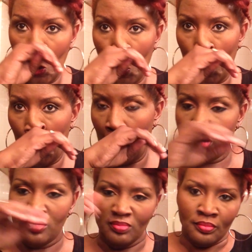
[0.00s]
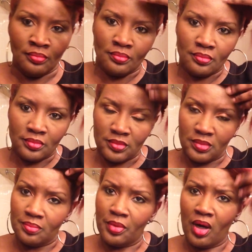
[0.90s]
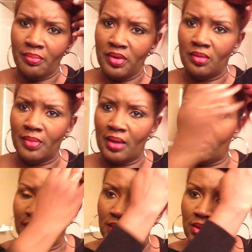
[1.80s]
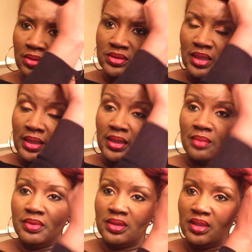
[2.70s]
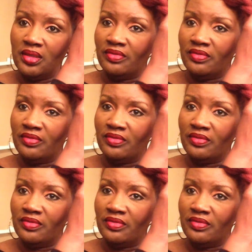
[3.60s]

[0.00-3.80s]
Okay. Pardon me about my nose. I cannot believe